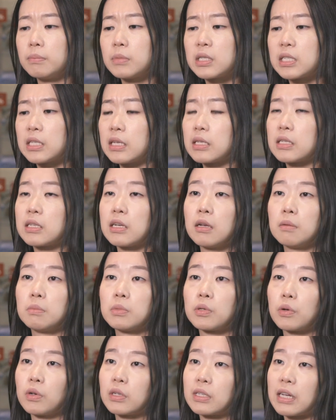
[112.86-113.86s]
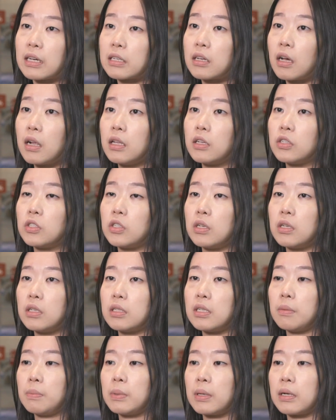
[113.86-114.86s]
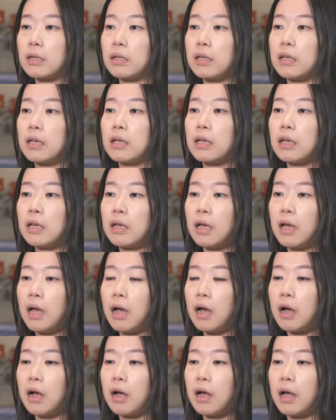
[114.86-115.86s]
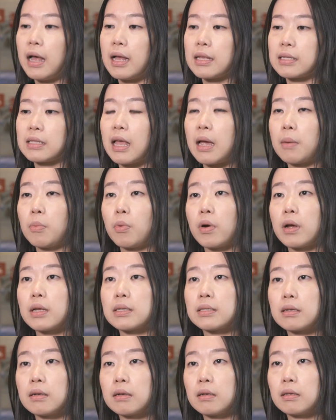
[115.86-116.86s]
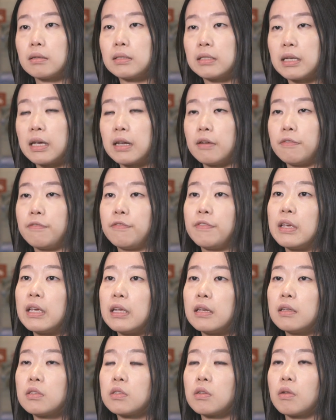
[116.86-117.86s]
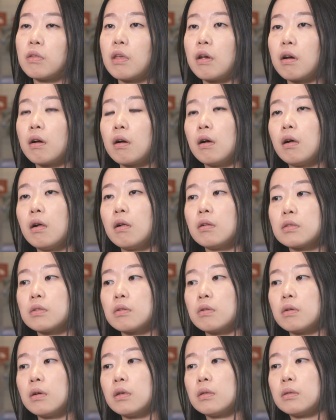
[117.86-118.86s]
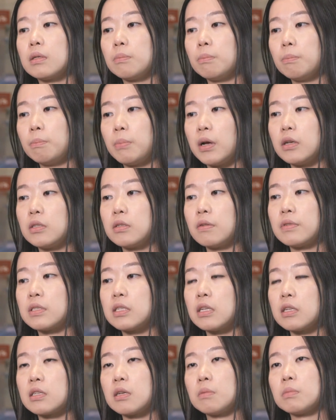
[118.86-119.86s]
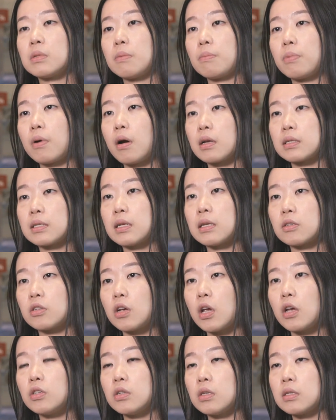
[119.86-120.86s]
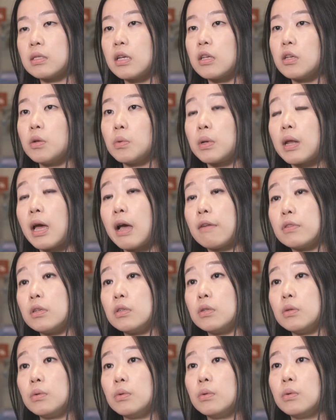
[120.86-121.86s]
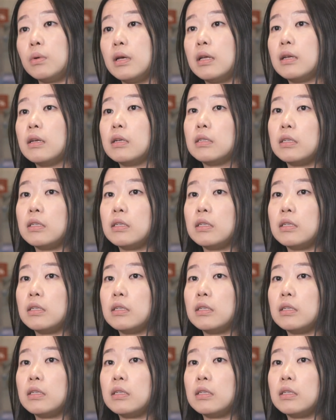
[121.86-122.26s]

systems or your technology typically has Libor as a data feed. So there are also a bunch of systems and process changes that you would have to do in